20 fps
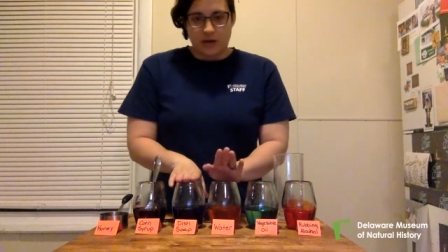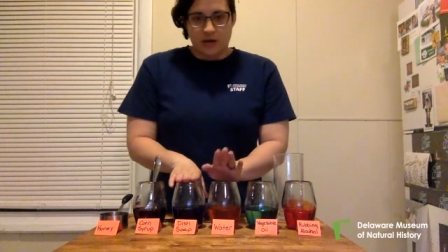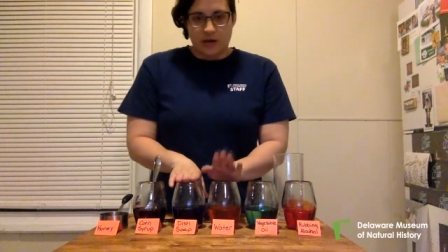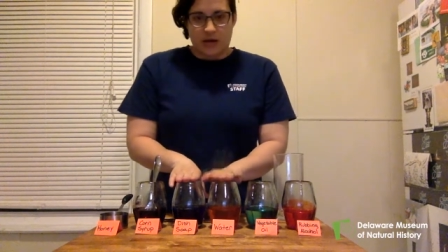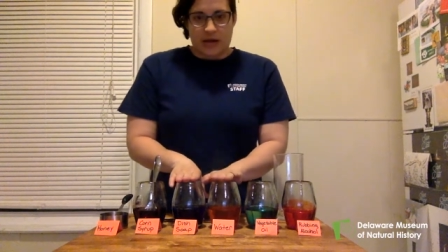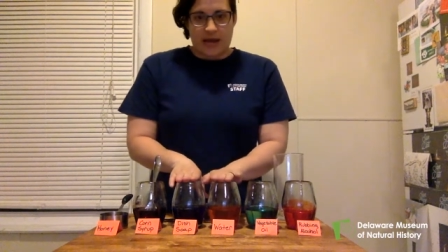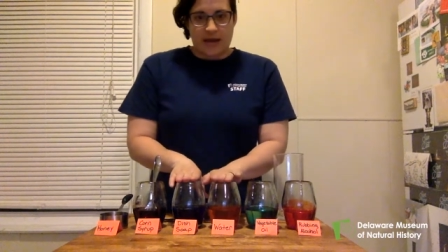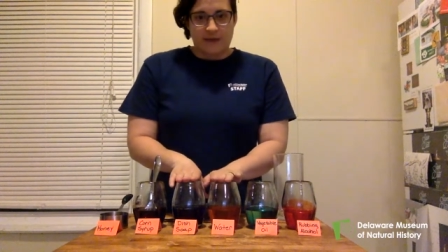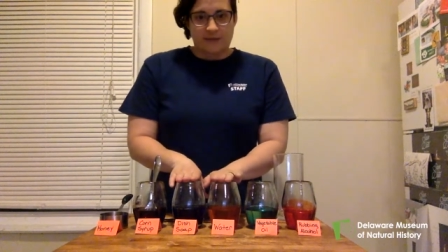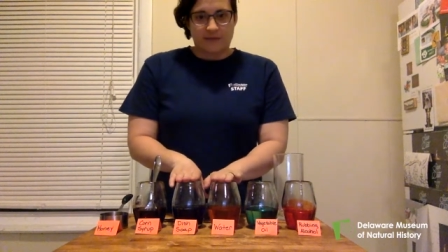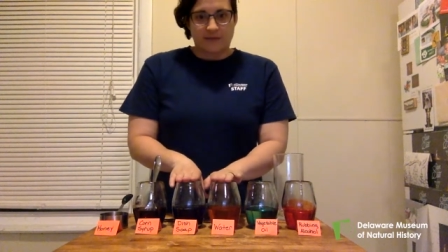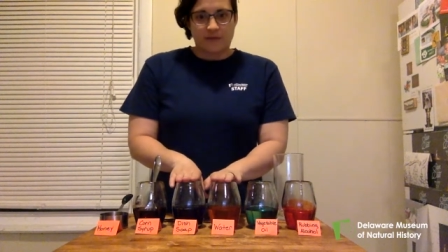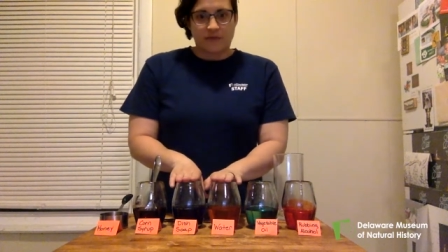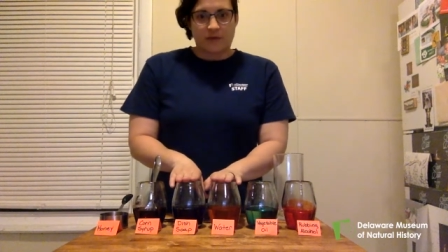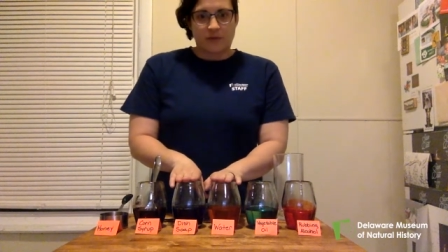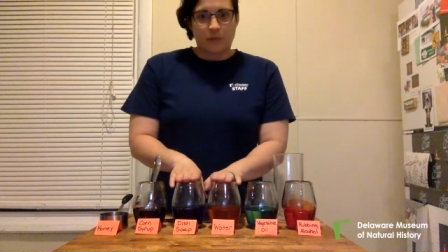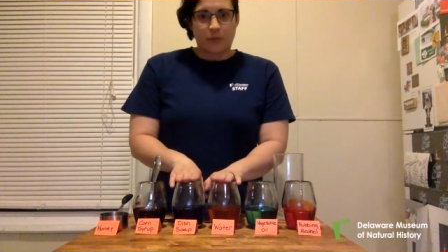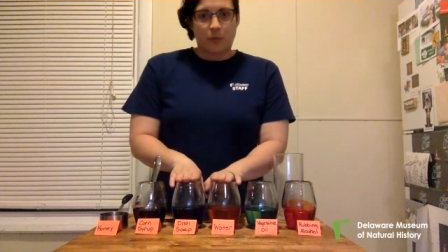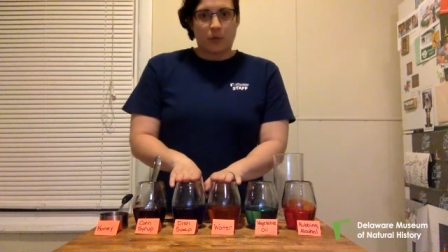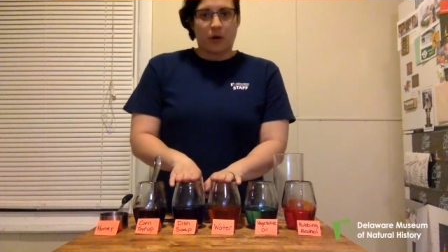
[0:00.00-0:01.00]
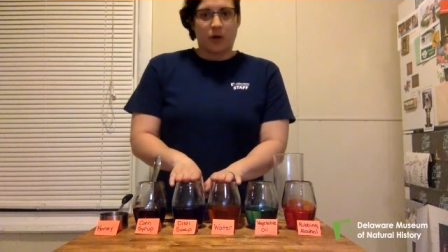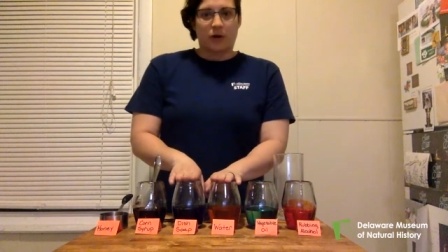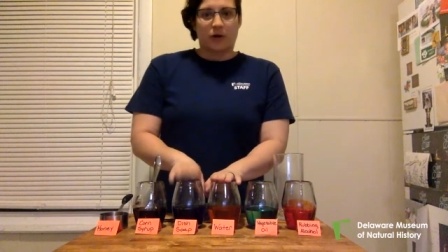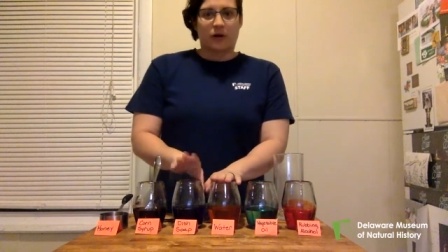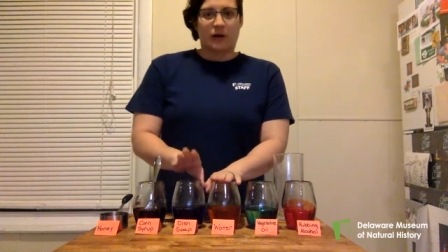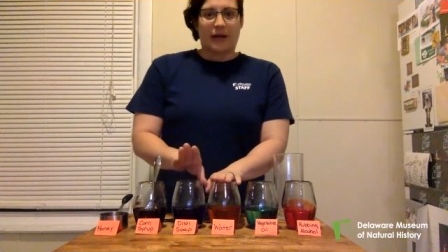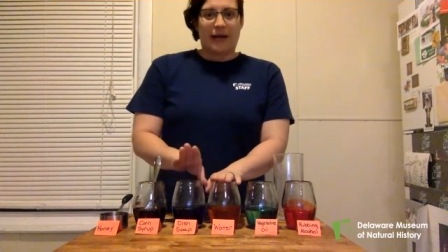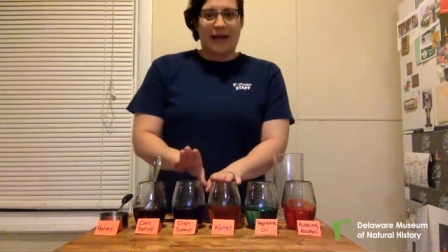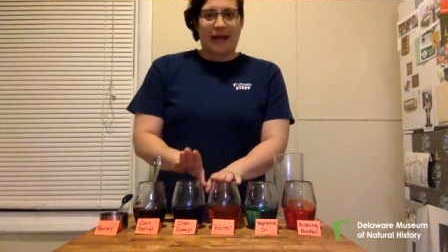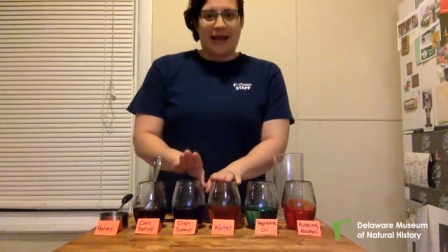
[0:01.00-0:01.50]
half a cup of
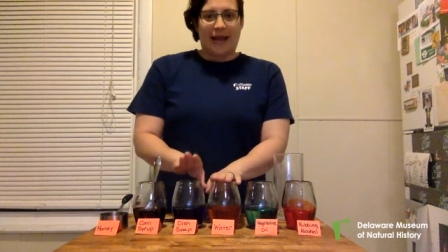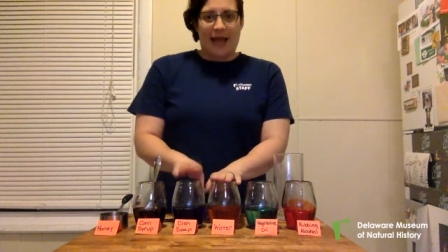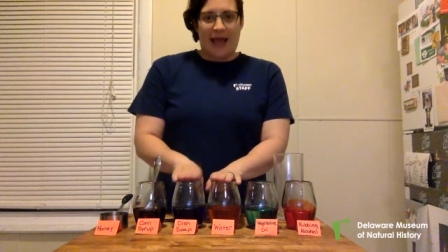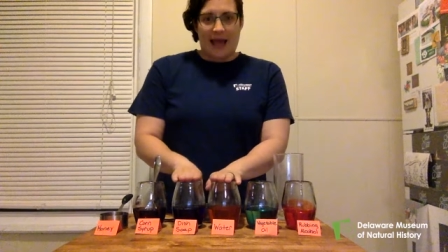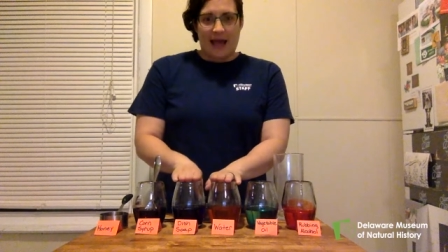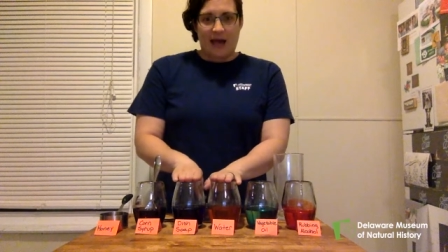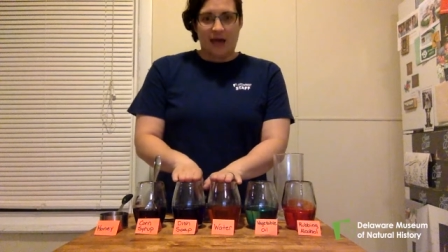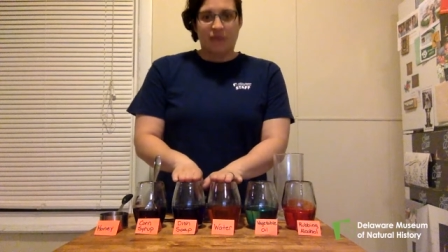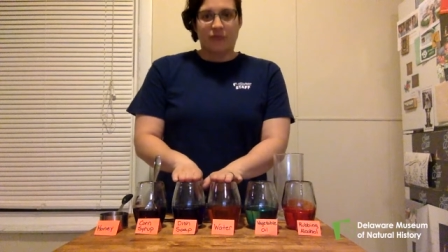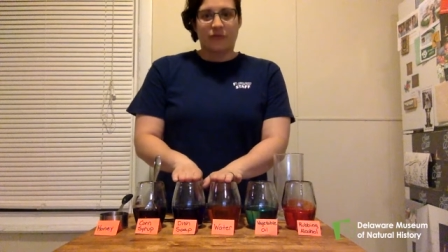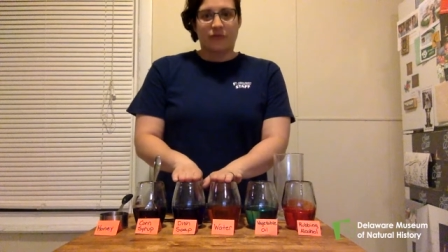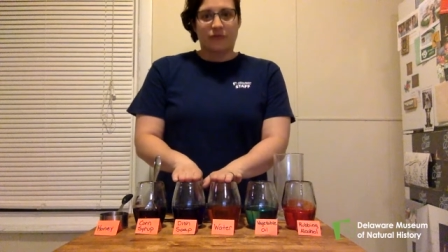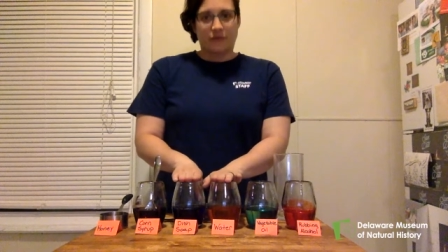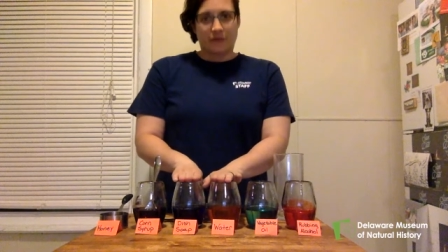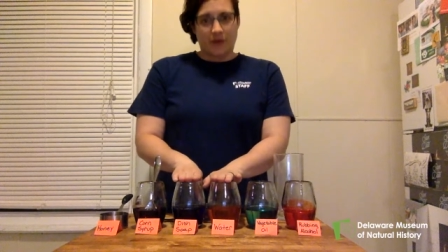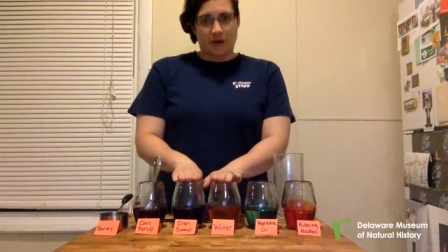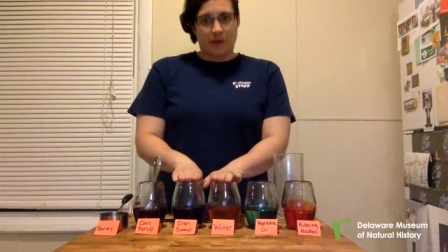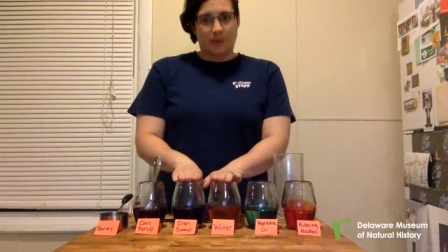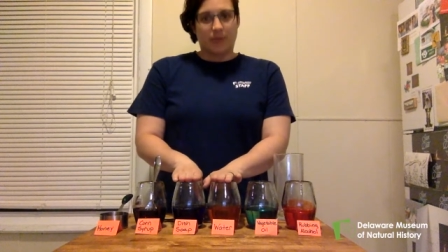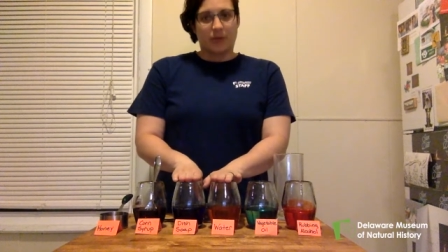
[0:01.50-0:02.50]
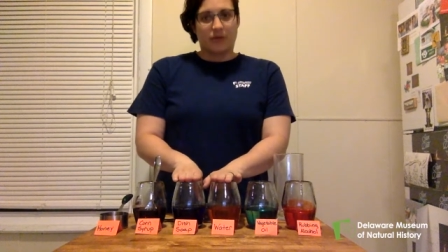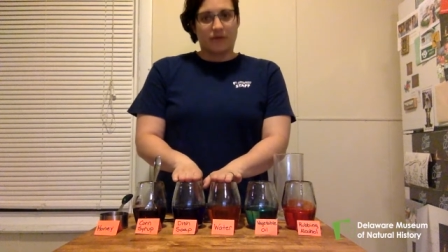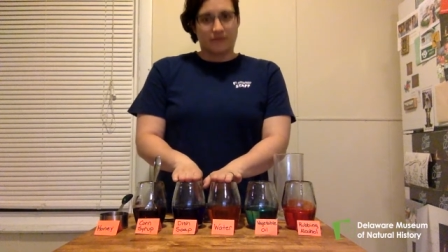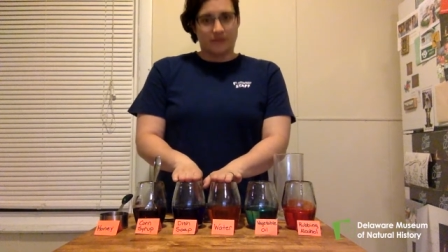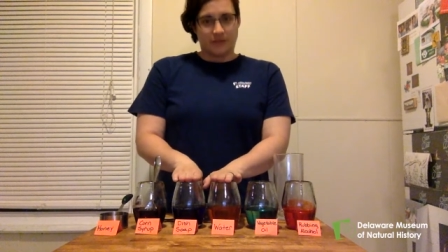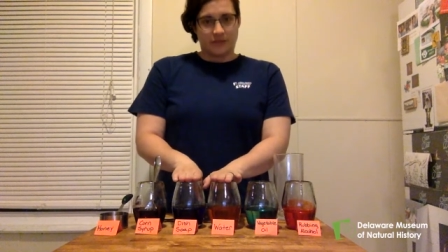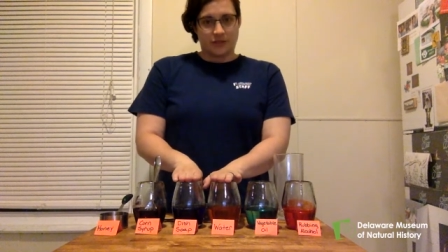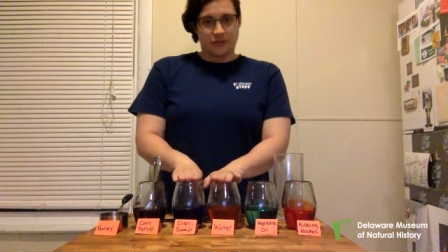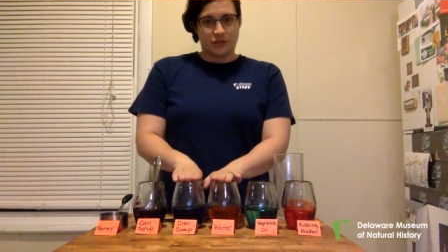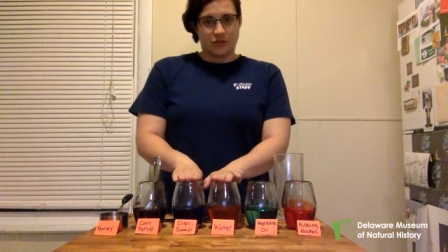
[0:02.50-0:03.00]
water and half a cup of
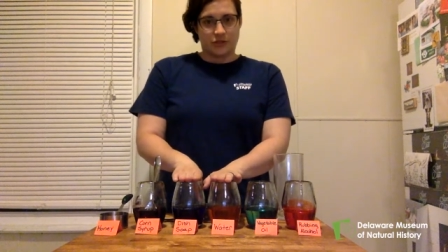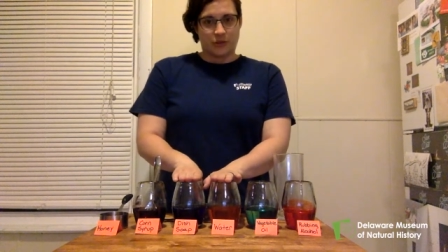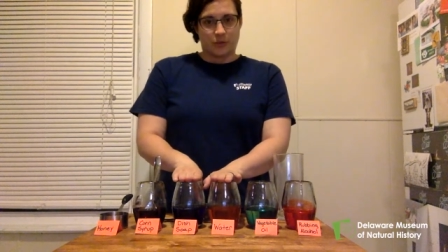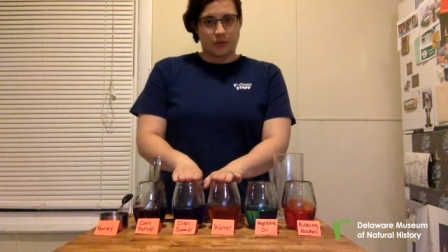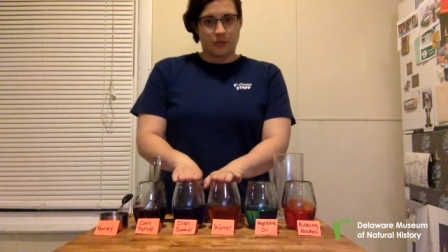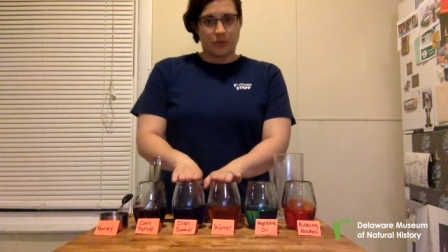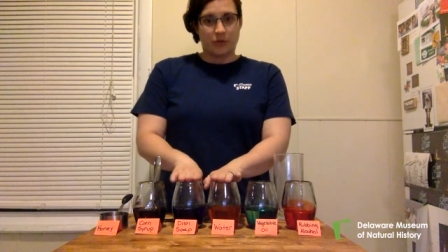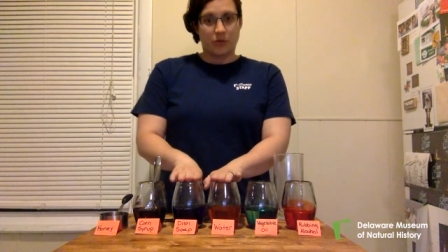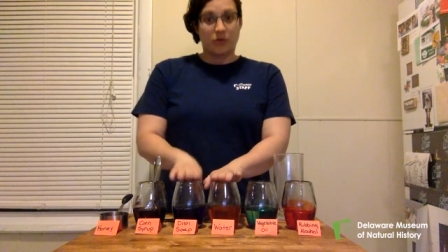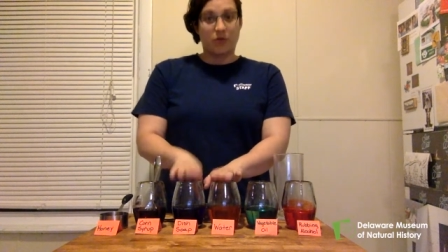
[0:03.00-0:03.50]
dish soap.